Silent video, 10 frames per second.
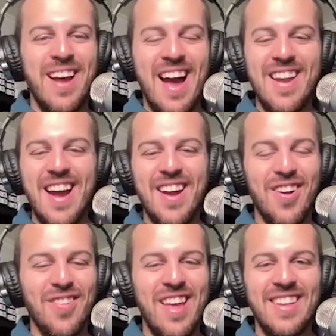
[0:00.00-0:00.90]
I
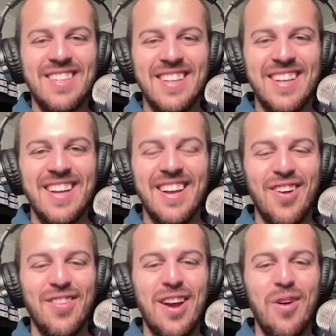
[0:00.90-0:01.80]
heard
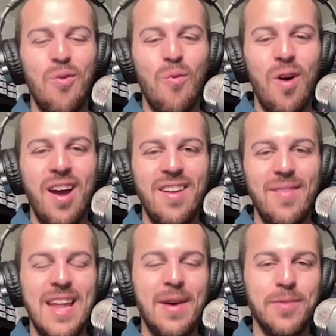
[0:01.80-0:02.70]
that quite.
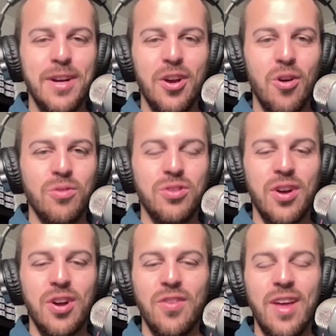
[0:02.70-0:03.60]
My dad was my coach, so
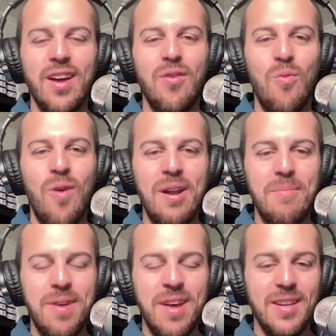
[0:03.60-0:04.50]
I heard that quite a
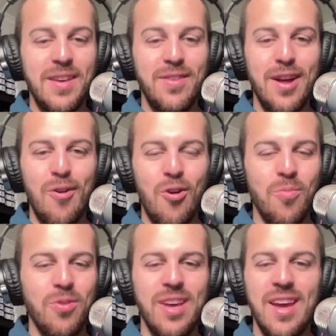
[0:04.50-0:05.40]
bit, even at
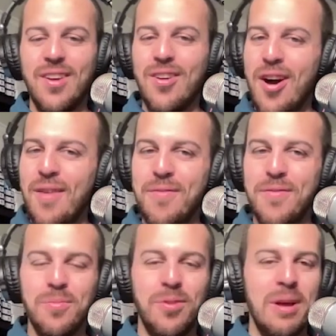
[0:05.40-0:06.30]
home. You can't golf if
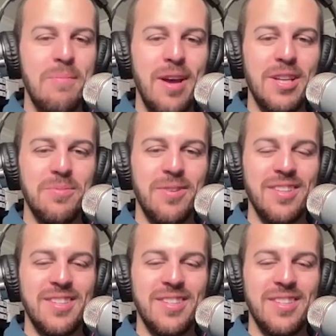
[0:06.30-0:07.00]
you're playing baseball.